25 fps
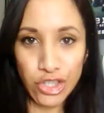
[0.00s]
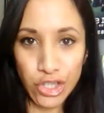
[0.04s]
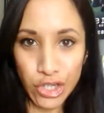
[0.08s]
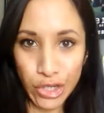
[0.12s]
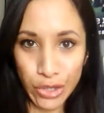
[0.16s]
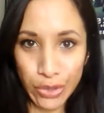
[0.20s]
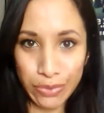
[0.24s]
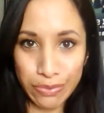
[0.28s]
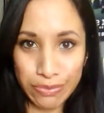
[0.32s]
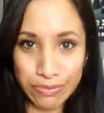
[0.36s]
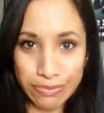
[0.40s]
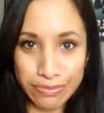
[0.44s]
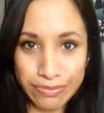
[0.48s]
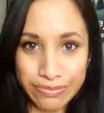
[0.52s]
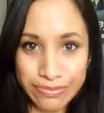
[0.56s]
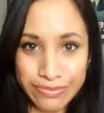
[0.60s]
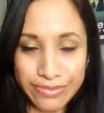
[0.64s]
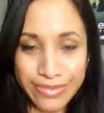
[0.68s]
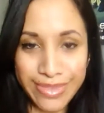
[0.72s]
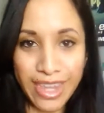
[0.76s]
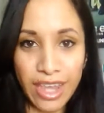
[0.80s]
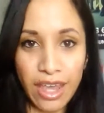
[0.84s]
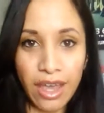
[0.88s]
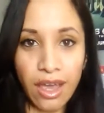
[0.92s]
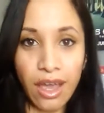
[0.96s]
Two,
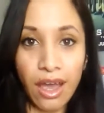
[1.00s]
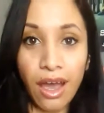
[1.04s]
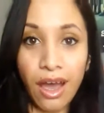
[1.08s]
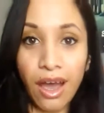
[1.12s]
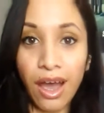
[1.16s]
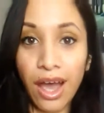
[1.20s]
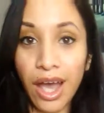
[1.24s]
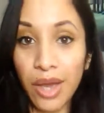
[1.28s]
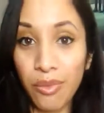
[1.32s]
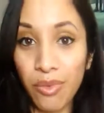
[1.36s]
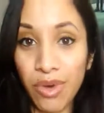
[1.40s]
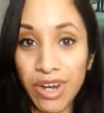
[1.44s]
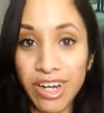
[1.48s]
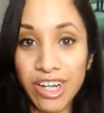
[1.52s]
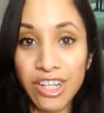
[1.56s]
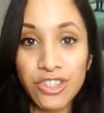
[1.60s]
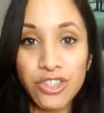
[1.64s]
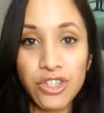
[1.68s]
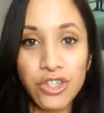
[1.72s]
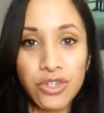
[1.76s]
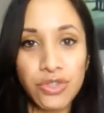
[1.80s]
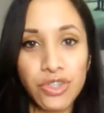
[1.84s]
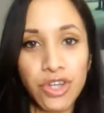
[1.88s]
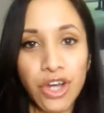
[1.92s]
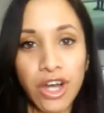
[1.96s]
I
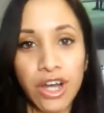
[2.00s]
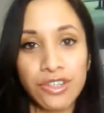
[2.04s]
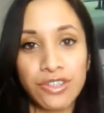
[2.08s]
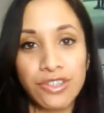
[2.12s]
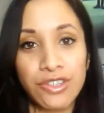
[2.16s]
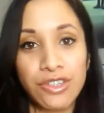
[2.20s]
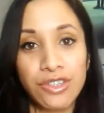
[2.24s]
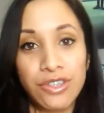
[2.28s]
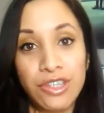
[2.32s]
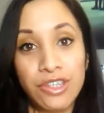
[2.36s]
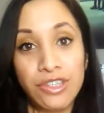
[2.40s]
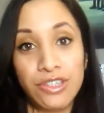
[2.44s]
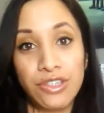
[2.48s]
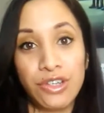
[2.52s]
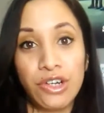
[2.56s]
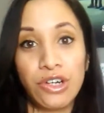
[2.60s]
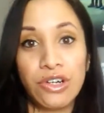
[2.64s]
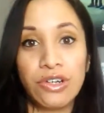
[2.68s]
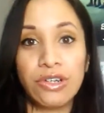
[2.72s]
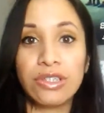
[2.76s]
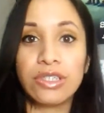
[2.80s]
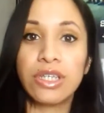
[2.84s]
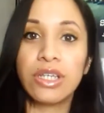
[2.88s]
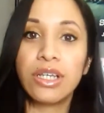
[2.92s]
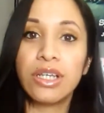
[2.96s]
wanted to talk to these
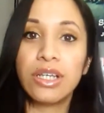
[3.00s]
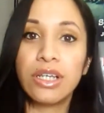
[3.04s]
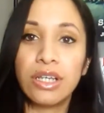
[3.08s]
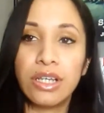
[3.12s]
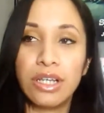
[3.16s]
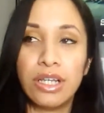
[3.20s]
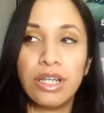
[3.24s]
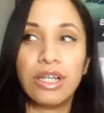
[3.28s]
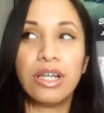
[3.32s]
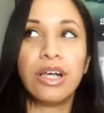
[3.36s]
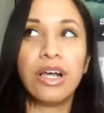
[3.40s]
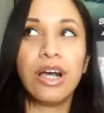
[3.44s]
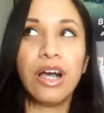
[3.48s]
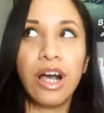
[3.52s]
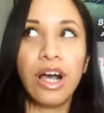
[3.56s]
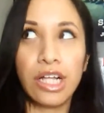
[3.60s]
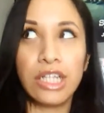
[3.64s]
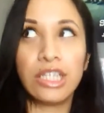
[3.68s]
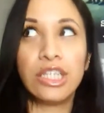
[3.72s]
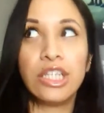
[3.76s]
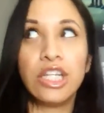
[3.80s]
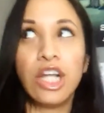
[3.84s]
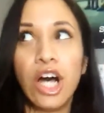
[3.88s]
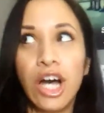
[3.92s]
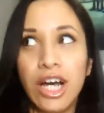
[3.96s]
girls
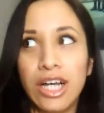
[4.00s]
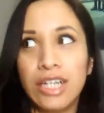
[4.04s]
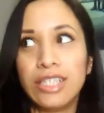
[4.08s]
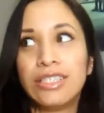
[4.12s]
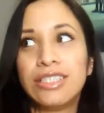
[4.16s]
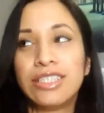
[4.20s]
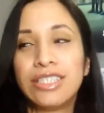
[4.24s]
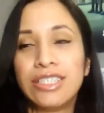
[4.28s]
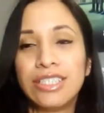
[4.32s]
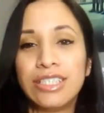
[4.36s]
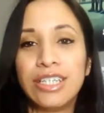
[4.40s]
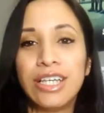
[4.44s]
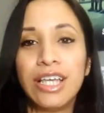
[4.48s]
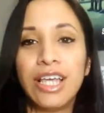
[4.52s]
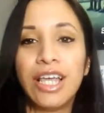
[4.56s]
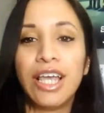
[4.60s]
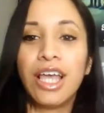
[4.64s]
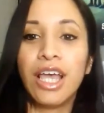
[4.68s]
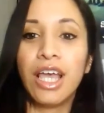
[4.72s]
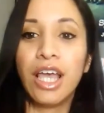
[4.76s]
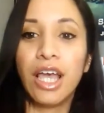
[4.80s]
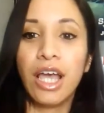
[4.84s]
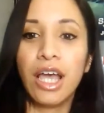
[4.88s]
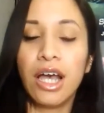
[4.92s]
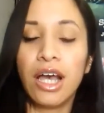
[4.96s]
a lot.
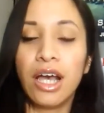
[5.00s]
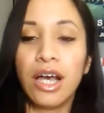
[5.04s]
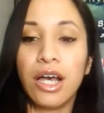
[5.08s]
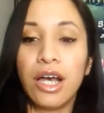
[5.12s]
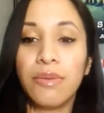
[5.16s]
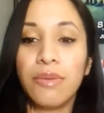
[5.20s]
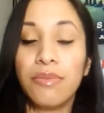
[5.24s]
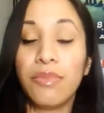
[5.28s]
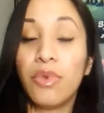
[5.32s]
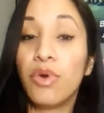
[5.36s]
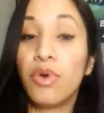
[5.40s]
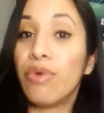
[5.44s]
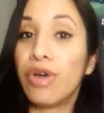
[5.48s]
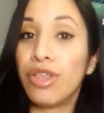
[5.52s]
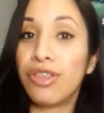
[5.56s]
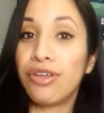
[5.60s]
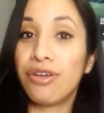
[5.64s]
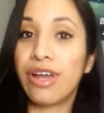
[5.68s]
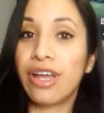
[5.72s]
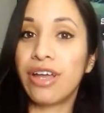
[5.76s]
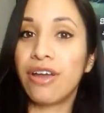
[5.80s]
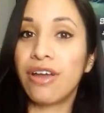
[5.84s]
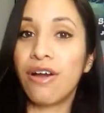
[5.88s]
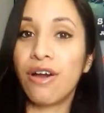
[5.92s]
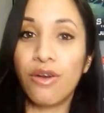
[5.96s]

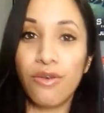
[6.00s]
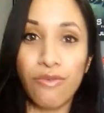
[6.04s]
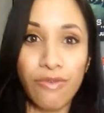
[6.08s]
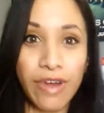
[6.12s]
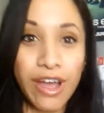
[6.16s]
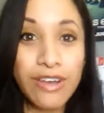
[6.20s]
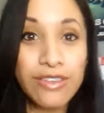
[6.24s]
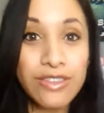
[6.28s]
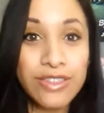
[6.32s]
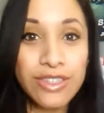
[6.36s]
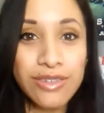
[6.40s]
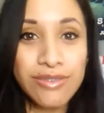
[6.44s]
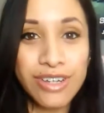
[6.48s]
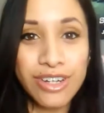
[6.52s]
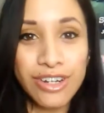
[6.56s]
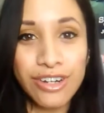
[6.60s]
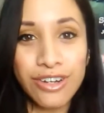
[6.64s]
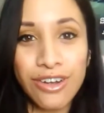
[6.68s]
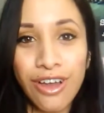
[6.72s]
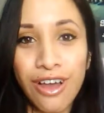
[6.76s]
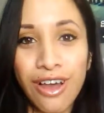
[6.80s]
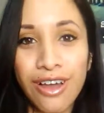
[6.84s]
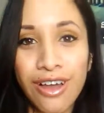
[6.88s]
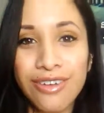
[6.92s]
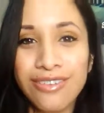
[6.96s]
Whether I got around to it
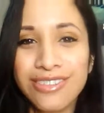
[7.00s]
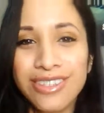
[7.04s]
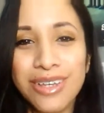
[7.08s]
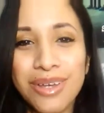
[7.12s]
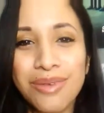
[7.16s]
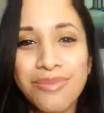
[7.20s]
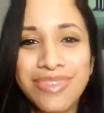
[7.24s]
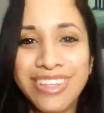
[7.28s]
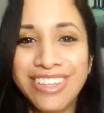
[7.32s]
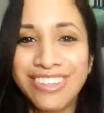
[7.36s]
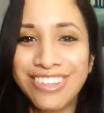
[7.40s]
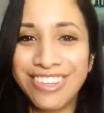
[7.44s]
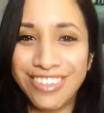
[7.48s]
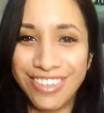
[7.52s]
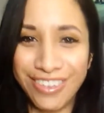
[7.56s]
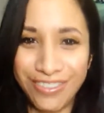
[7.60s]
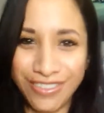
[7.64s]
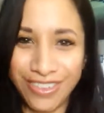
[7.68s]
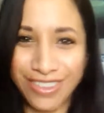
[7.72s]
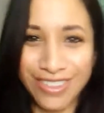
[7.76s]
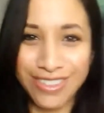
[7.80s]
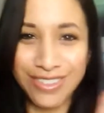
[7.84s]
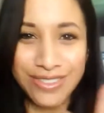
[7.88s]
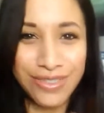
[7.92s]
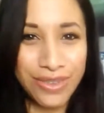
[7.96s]
or not is a completely
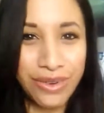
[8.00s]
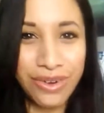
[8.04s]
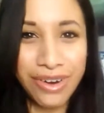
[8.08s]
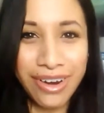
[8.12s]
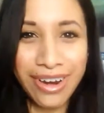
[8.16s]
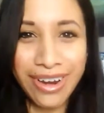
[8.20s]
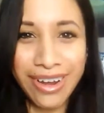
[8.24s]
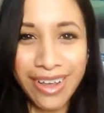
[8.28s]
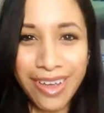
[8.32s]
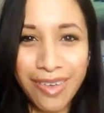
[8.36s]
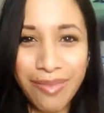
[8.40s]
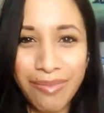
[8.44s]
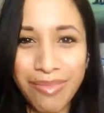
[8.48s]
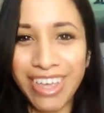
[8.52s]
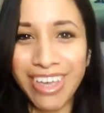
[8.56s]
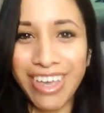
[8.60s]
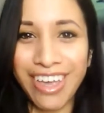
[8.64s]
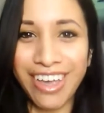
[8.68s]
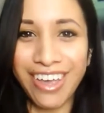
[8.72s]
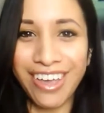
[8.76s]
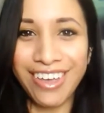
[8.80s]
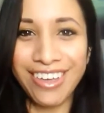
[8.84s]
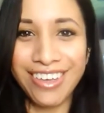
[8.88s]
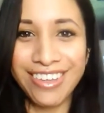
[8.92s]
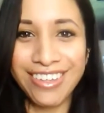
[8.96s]
different story
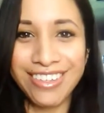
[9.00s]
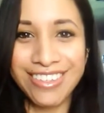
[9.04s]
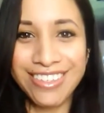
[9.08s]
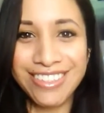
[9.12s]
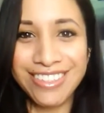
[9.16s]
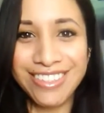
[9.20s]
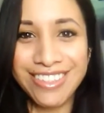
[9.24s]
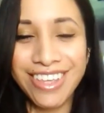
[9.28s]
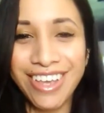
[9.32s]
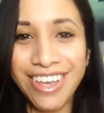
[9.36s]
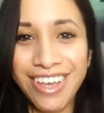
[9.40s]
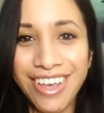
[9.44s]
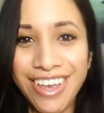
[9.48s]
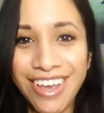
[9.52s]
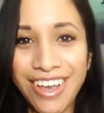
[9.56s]
because,